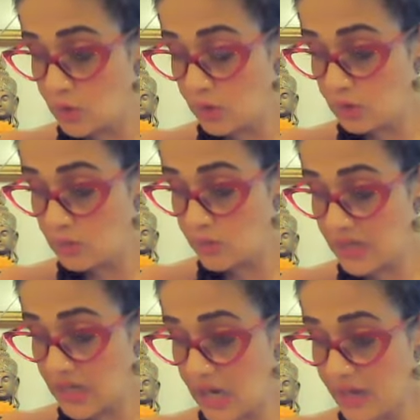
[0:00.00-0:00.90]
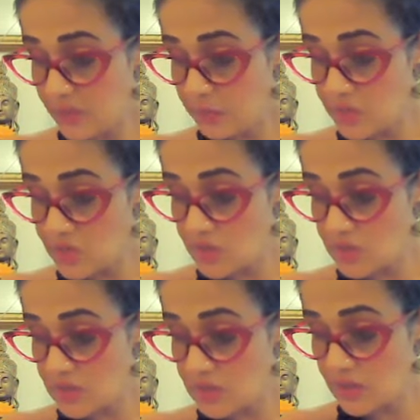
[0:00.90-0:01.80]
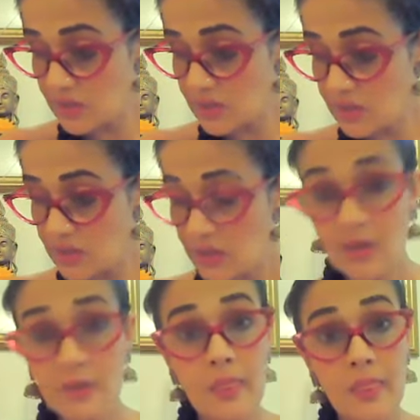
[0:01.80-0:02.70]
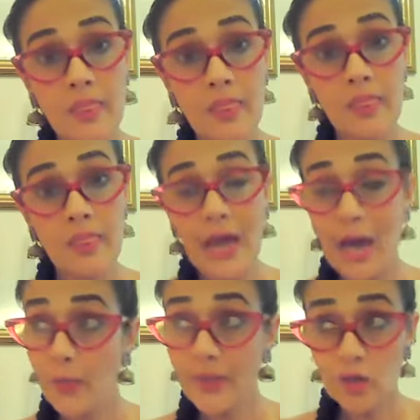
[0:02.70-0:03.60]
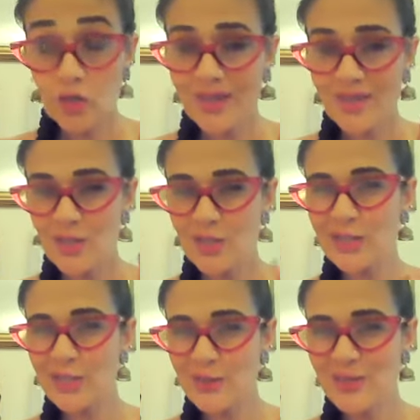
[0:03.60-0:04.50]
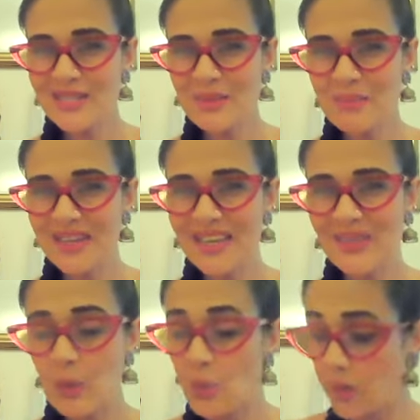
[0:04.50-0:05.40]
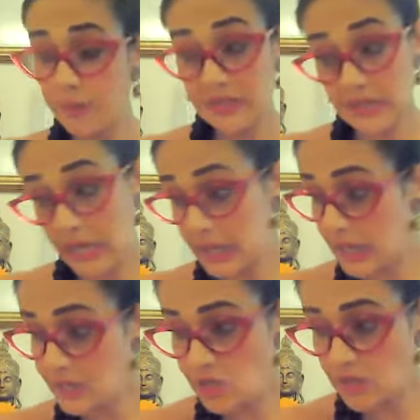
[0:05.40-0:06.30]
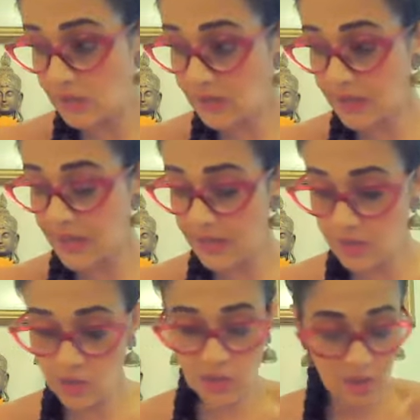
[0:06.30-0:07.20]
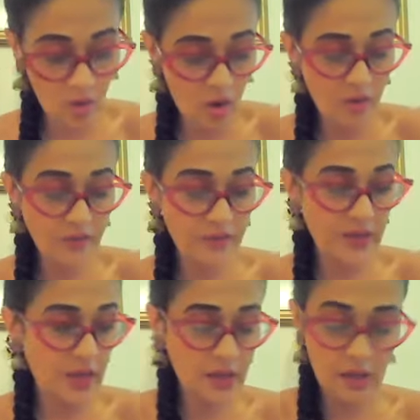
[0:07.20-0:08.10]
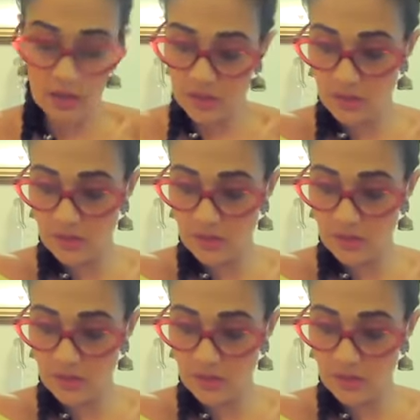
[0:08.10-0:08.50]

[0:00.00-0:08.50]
With the card of the Mistress here, I hope they're not trying to seduce somebody at their workplace. I can't shake that energy off, yeah.